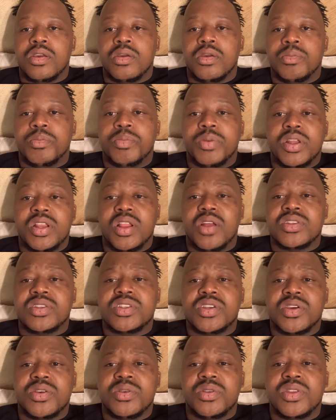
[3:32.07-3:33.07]
But I'll
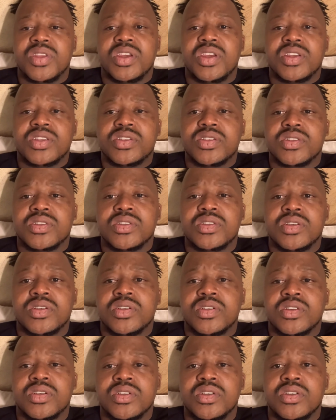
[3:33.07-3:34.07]
tell you this.
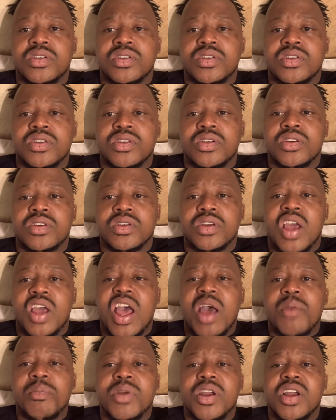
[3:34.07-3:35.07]

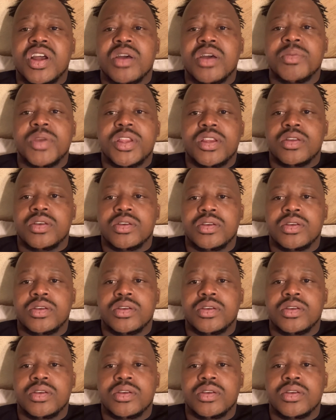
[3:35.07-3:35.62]
I'm coming